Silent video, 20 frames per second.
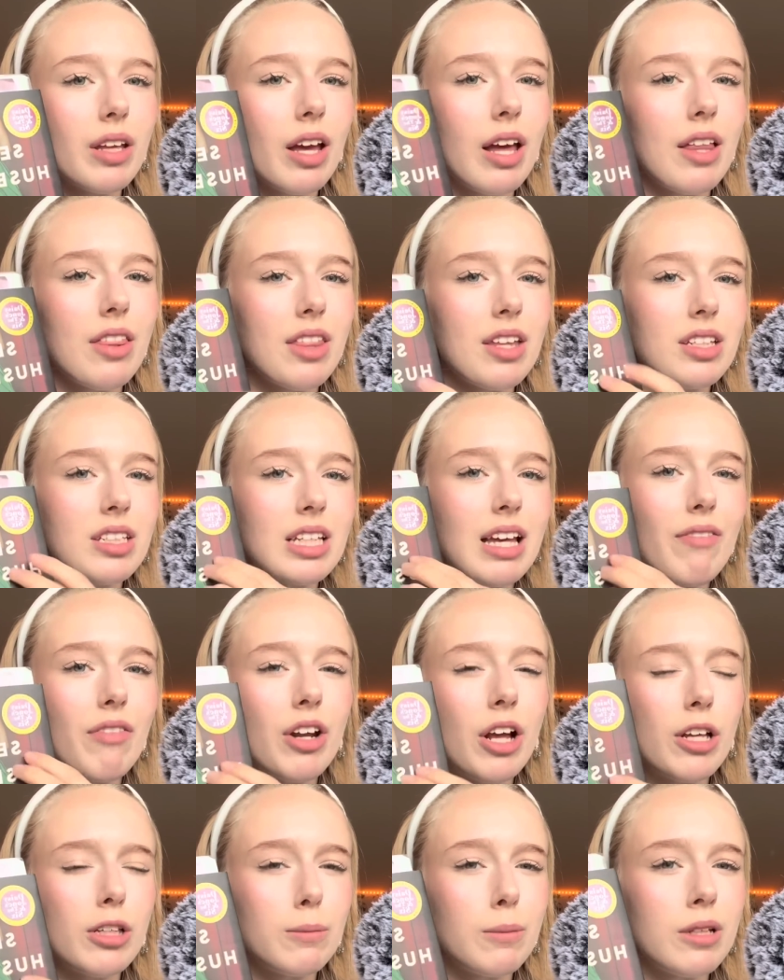The Seven
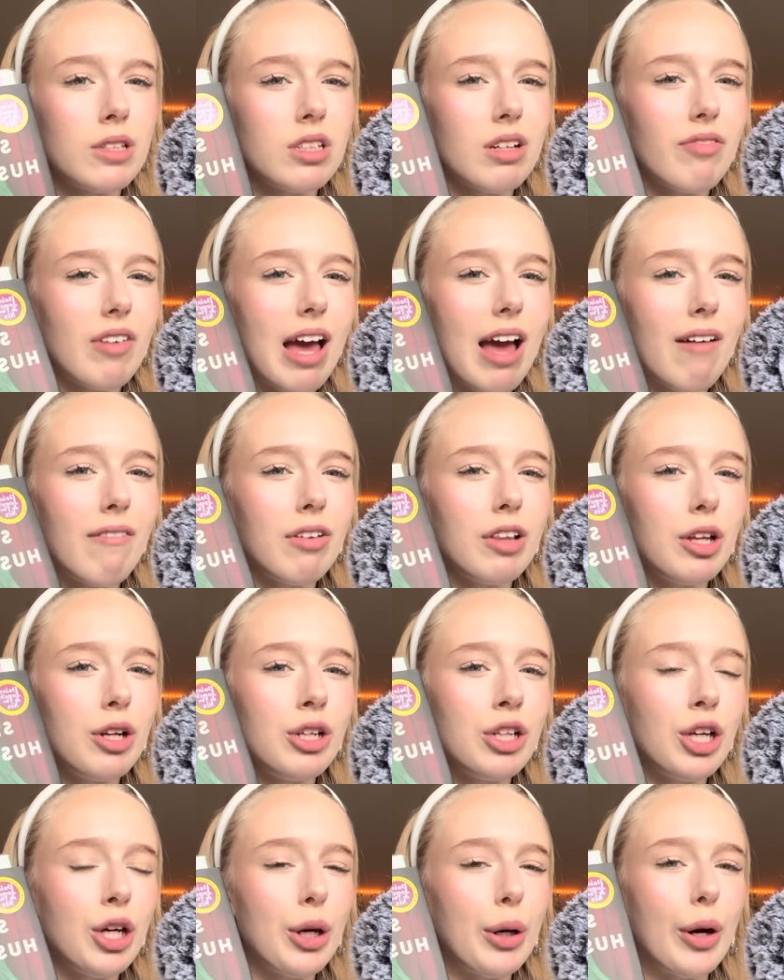Husbands of Evelyn
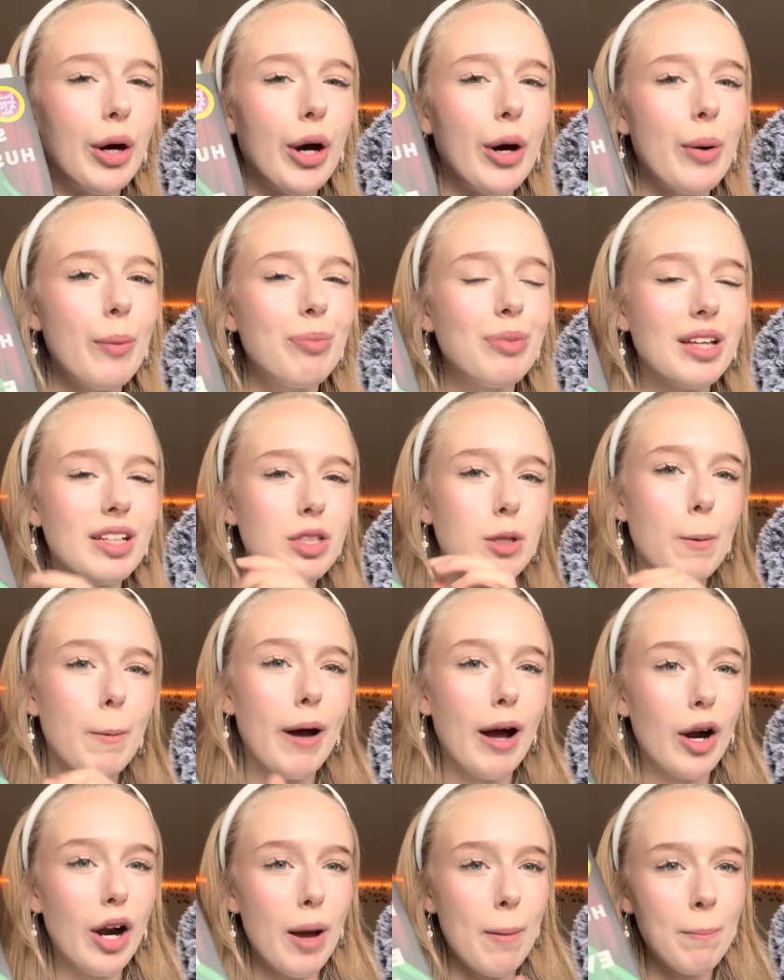Hugo is
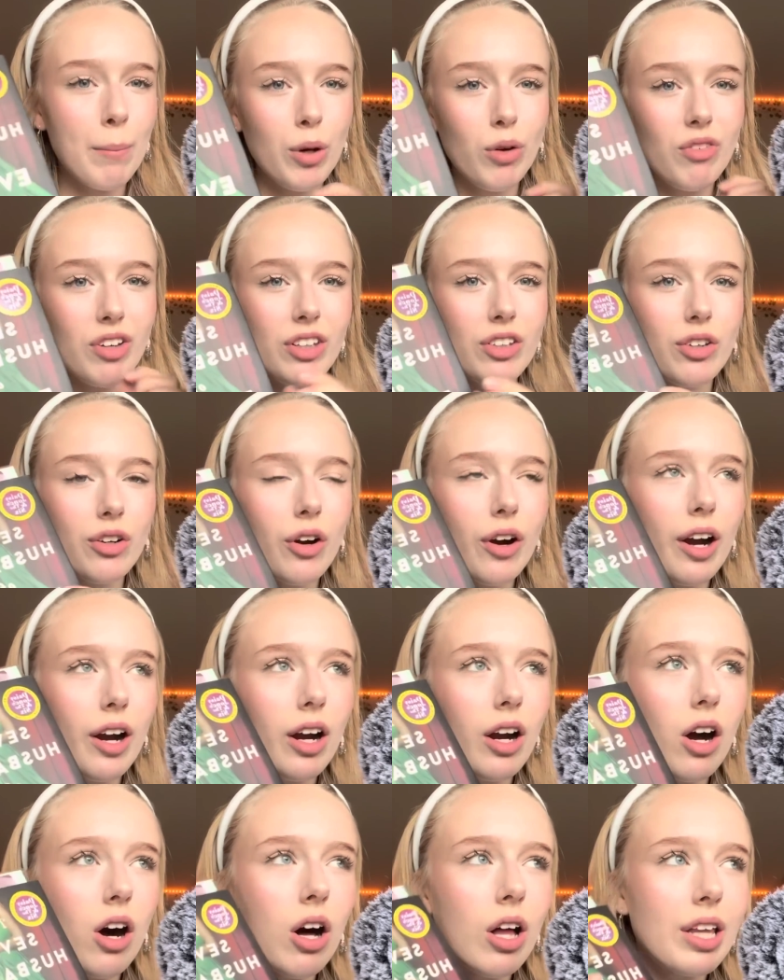about a movie star
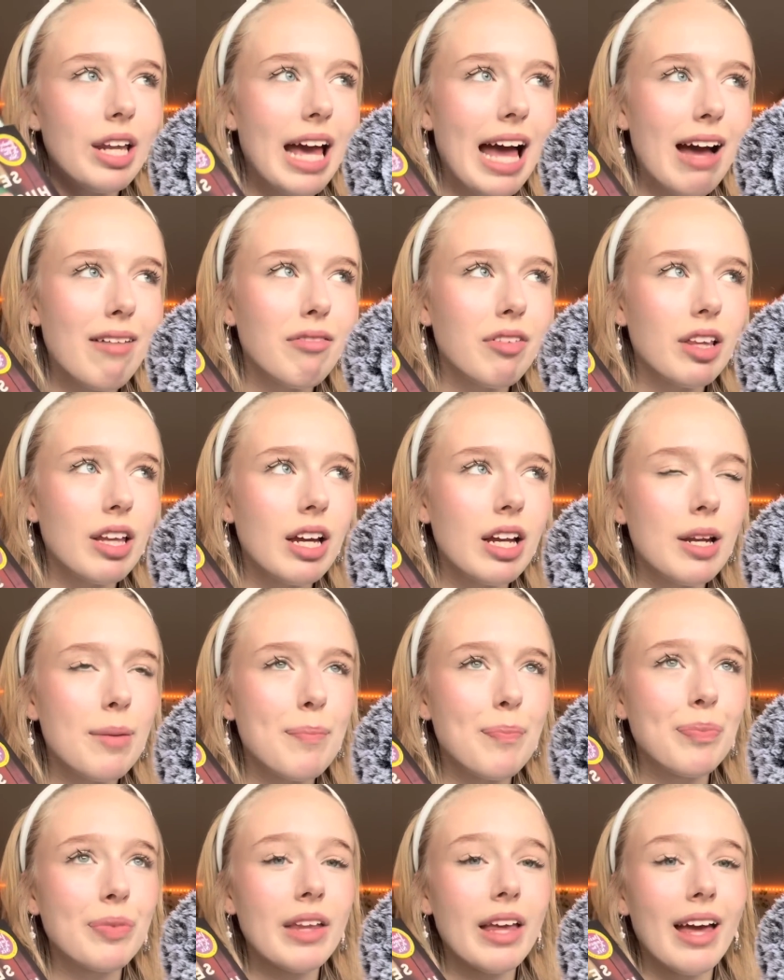called Evelyn,
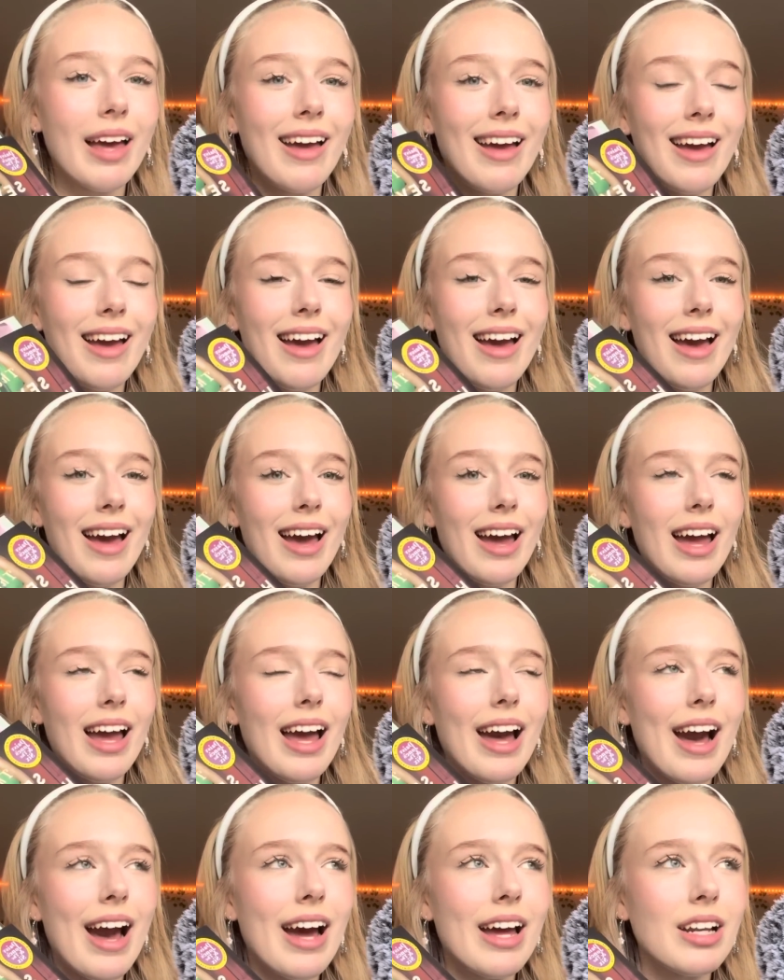
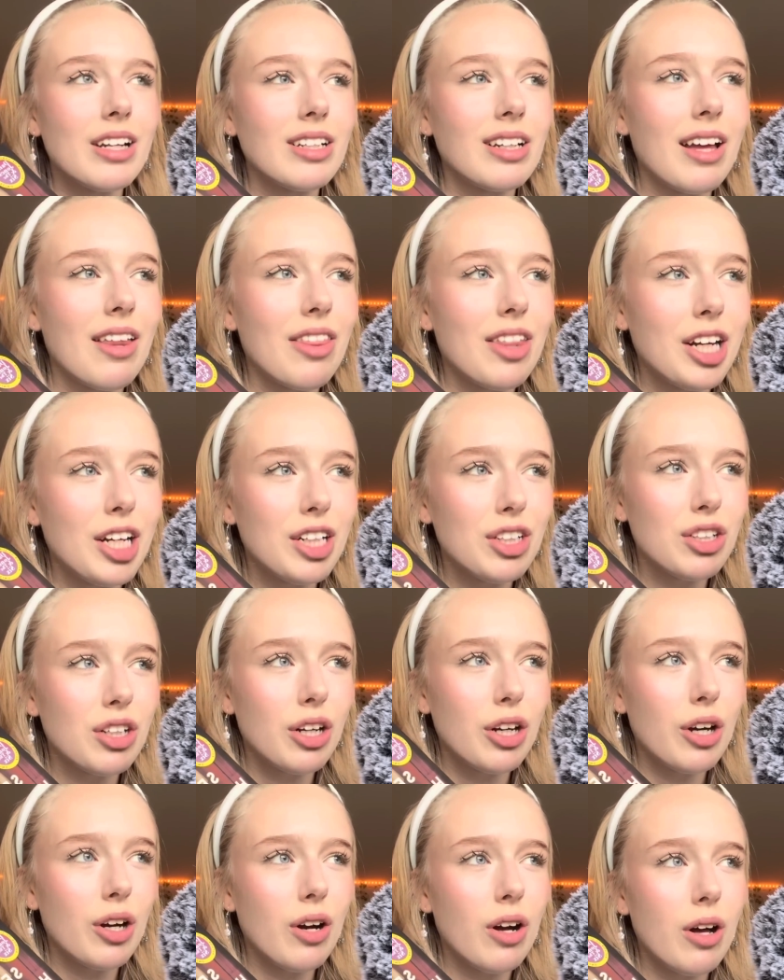and there's a
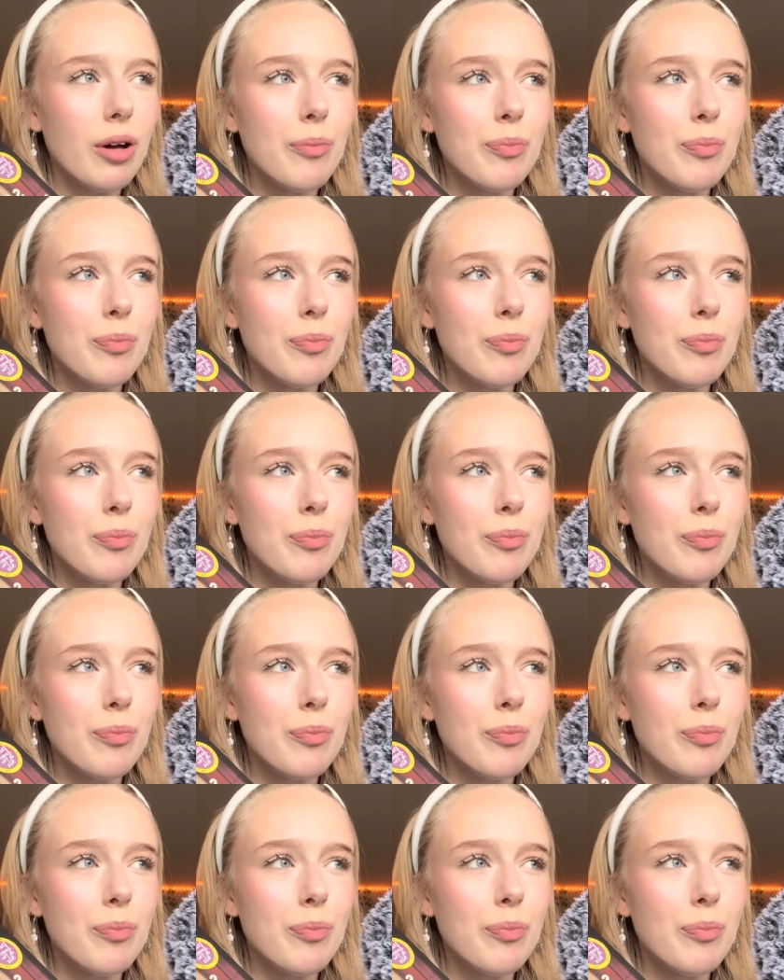girl,